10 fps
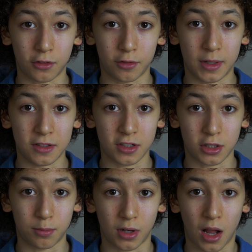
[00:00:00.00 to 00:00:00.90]
would have been
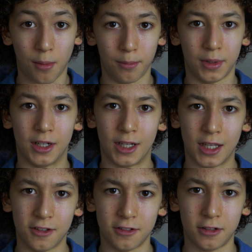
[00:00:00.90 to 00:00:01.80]
such a problem, but it
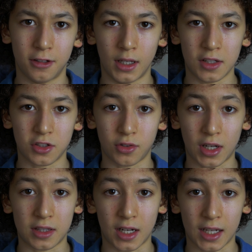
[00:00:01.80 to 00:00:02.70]
is. And it's
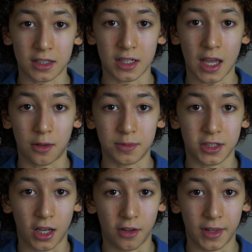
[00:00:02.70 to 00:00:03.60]
great that I get to help solve